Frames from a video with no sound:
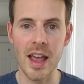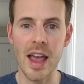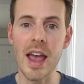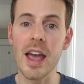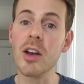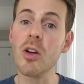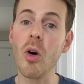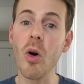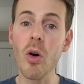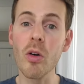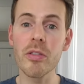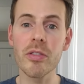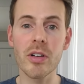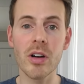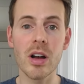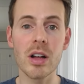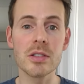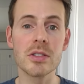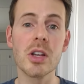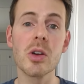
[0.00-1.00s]
and
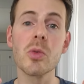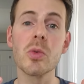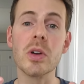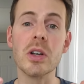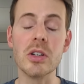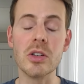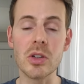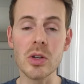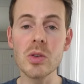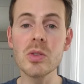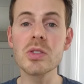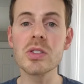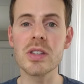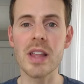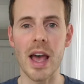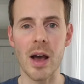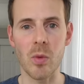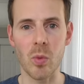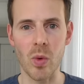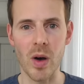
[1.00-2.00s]
overall to reduce
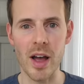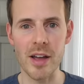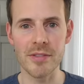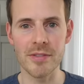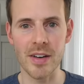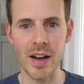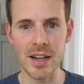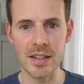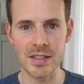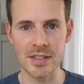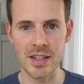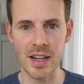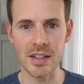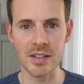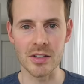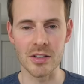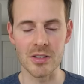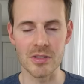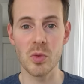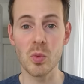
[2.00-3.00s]
that Wi Fi signal.